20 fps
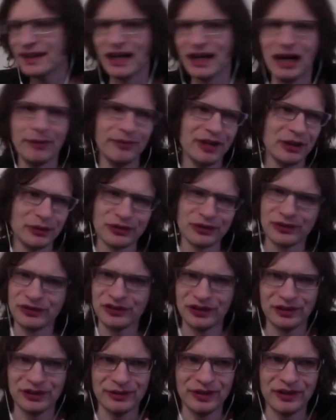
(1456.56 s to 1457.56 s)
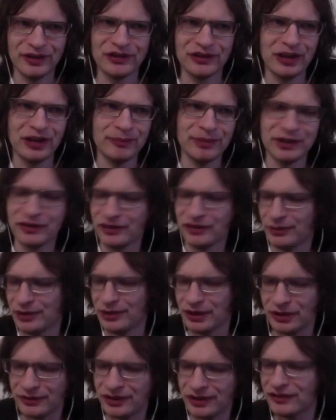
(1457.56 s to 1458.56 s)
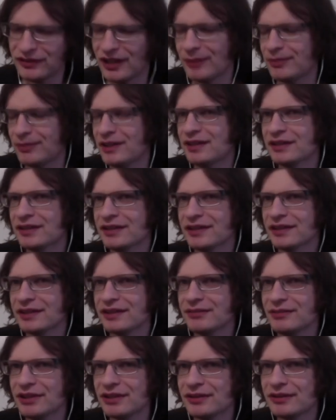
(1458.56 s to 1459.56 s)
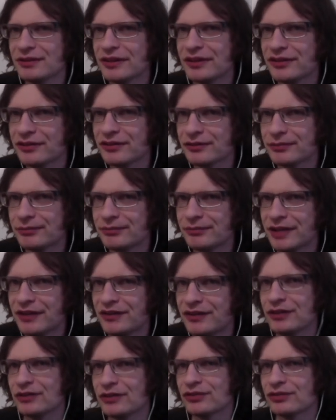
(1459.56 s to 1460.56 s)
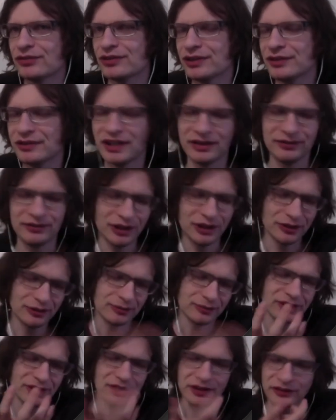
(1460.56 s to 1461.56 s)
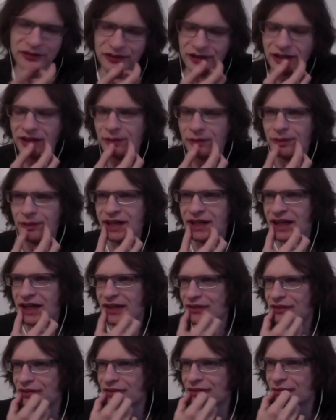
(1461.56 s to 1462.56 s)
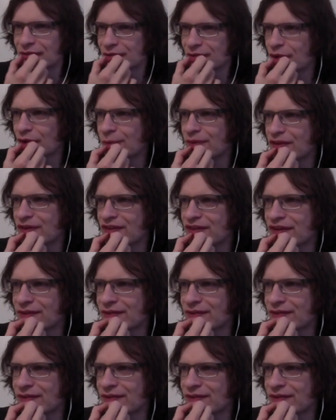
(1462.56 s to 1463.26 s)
And it was also at the time, because there were no events happening, lots of mates in the industry who had gear sitting in warehouses and shops and